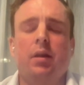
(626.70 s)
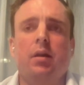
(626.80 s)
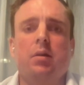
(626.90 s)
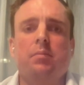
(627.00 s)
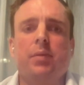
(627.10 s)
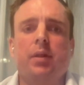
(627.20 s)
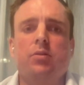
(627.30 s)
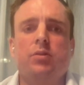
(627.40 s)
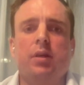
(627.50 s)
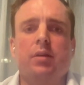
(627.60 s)
um,
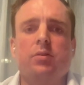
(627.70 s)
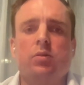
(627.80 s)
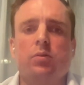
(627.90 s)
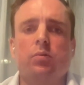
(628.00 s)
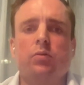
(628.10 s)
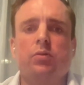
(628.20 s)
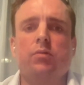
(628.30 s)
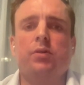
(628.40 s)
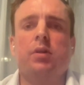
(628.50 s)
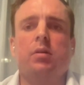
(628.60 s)
and using it as a tool to
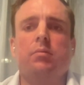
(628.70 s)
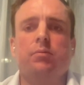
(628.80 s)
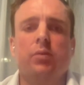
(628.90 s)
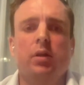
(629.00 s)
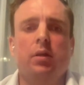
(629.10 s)
overcome